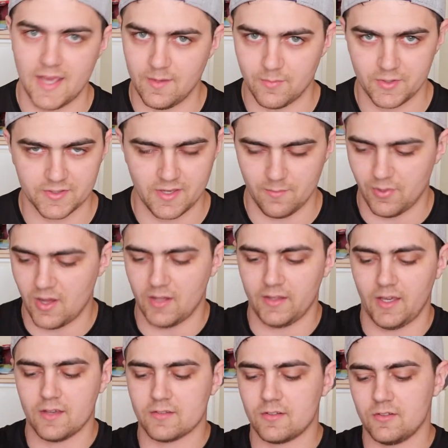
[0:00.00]
ten percent
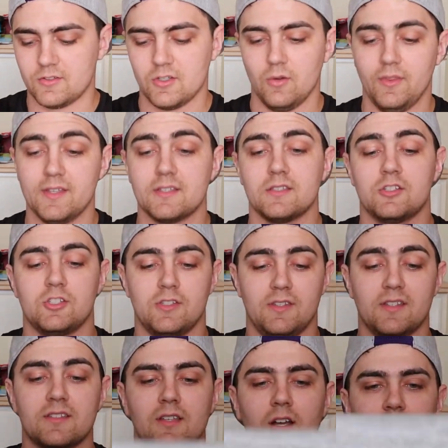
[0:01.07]
polyester. So this this